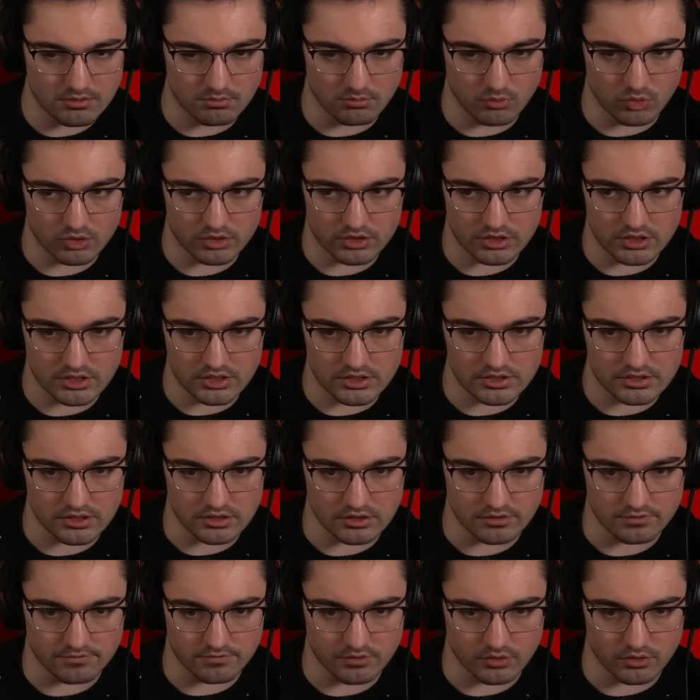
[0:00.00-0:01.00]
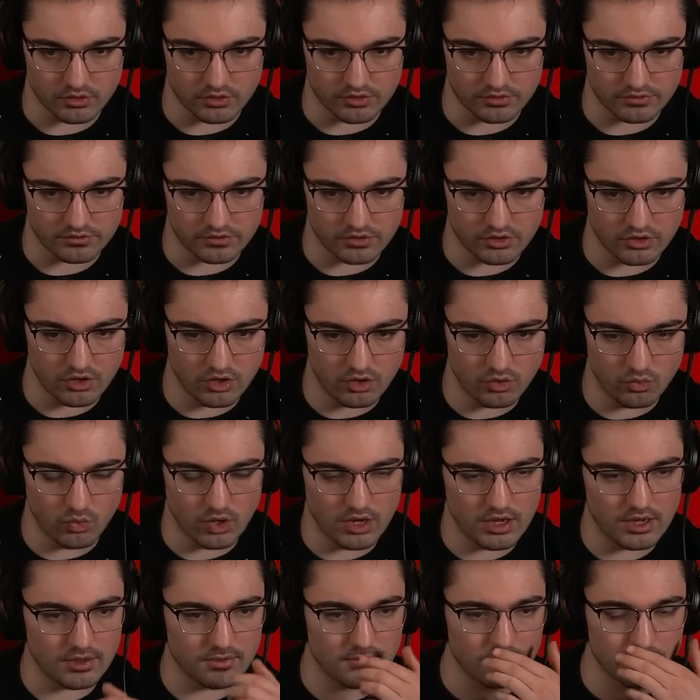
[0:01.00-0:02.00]
more keys at the furnace. You know
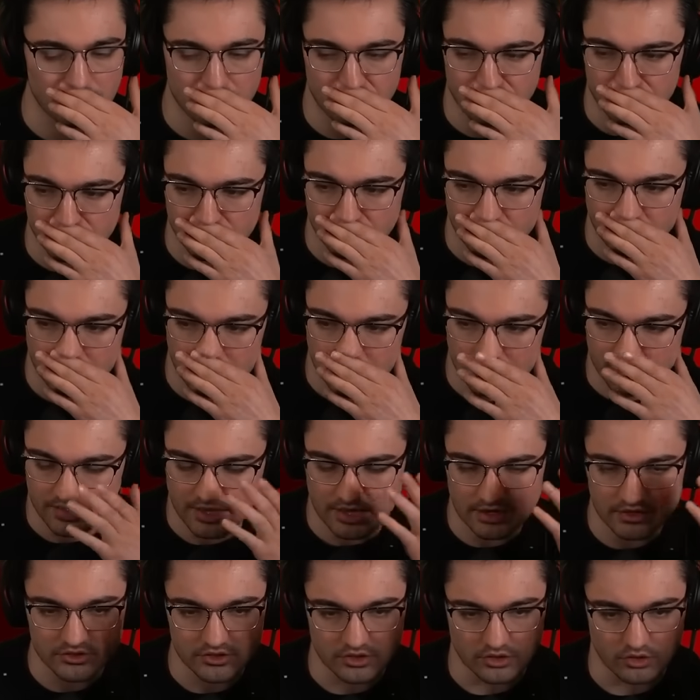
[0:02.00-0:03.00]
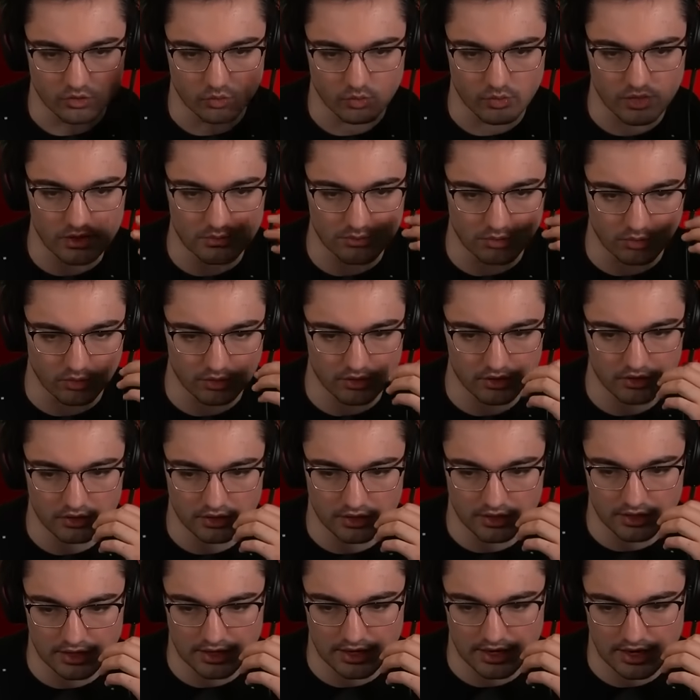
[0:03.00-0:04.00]
what? That is a great point,
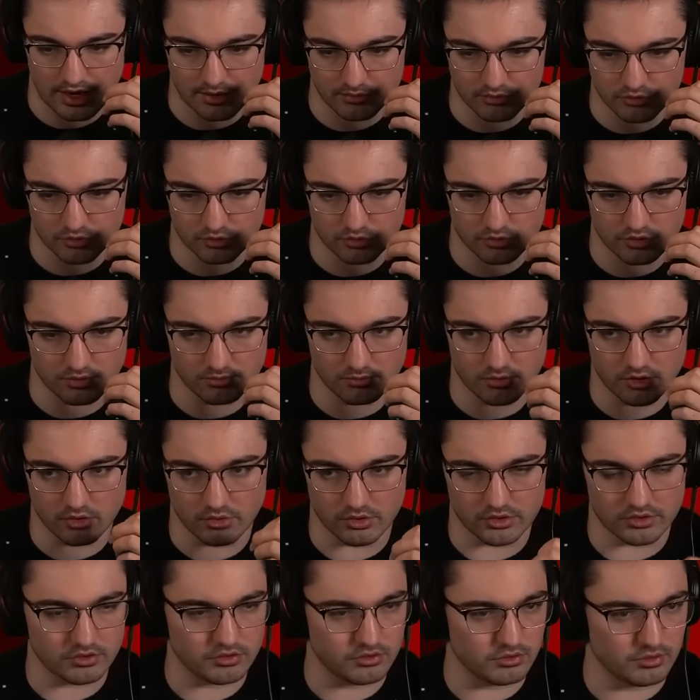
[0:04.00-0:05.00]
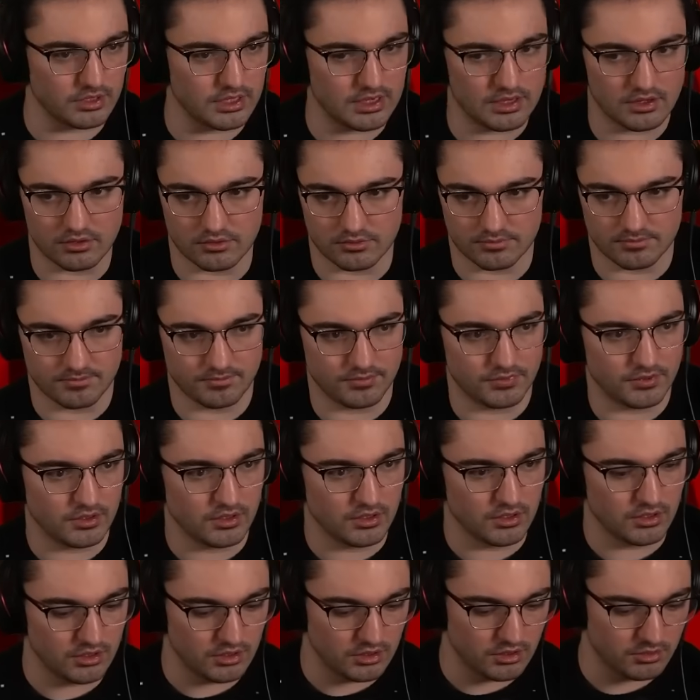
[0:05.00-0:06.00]
and I absolutely am going to do that.
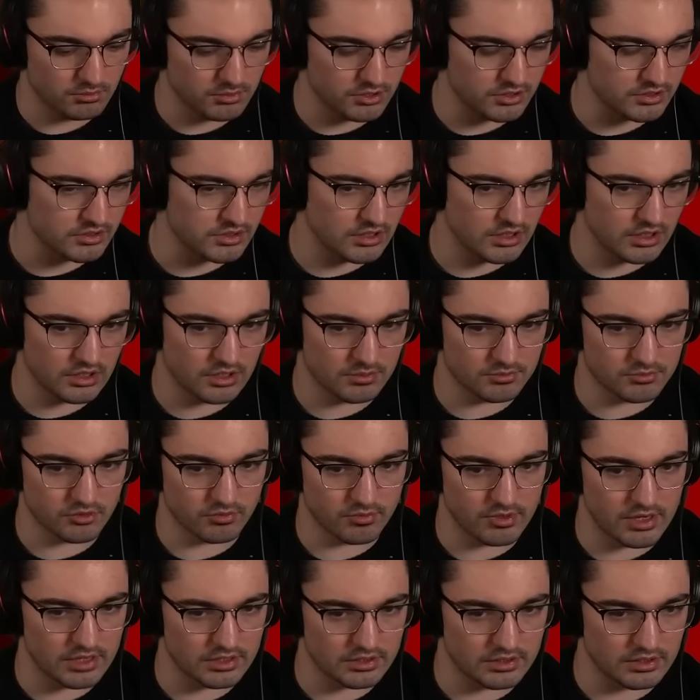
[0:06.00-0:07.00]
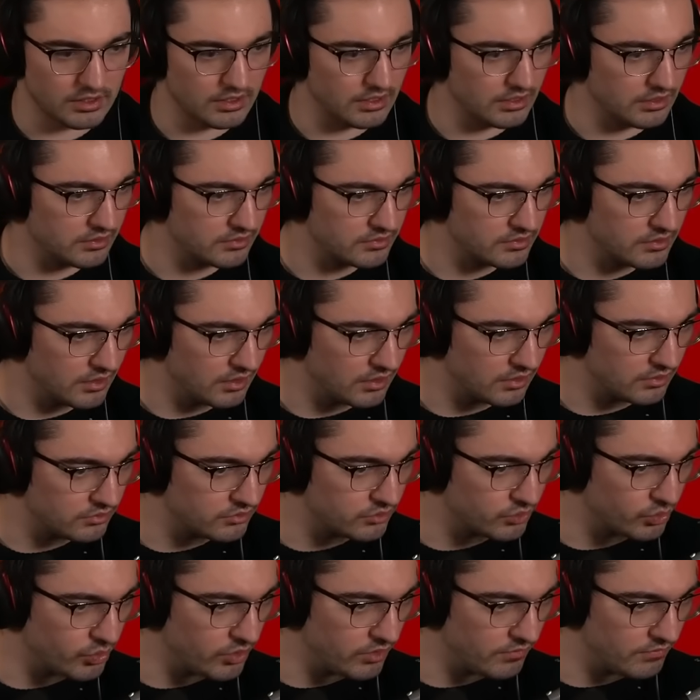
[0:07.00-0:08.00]
Because getting up to rank 9 is not
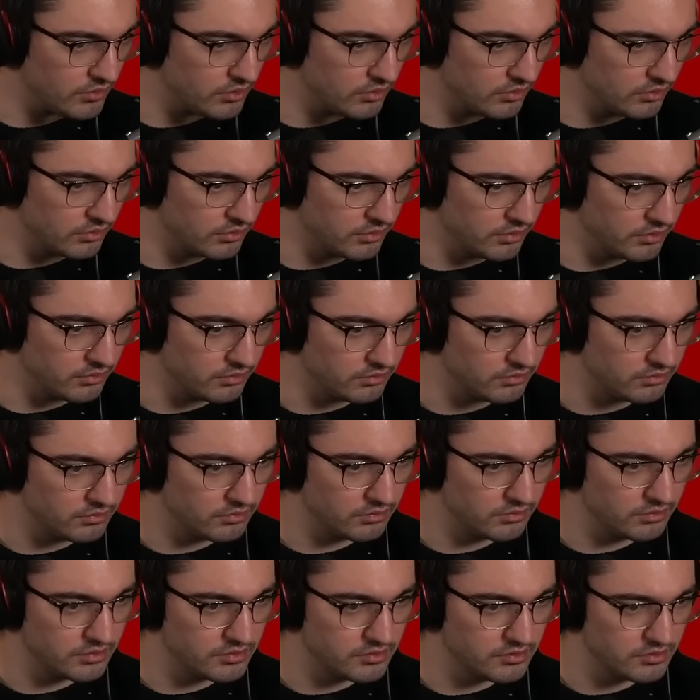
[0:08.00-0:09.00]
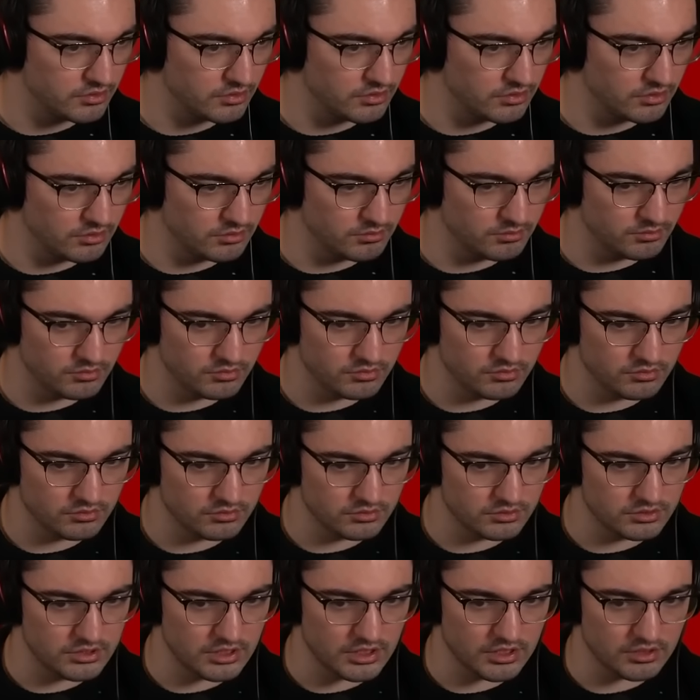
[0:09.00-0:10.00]
trivial, and this is a good
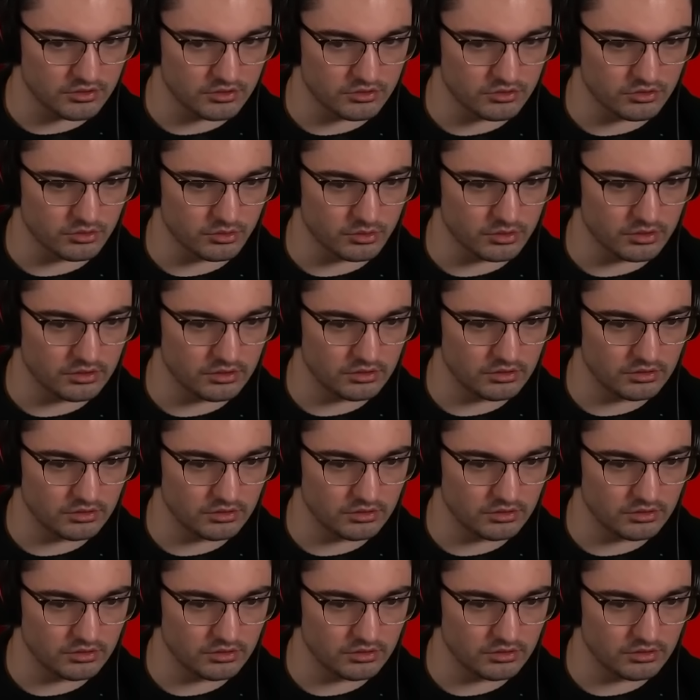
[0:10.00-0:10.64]
day to do it.